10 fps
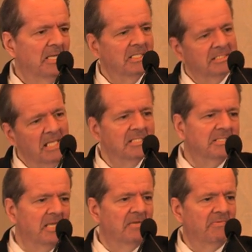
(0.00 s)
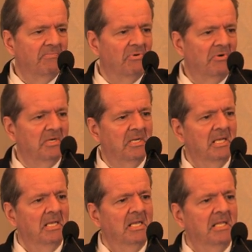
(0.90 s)
It stays kind of important.
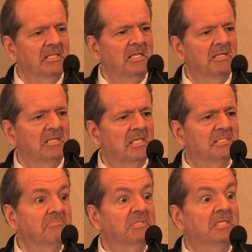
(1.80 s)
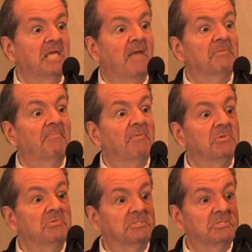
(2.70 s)
And then it seems the adaptive
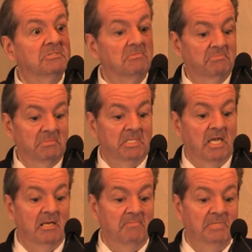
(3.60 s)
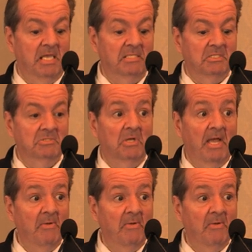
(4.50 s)
immune system kind of takes control.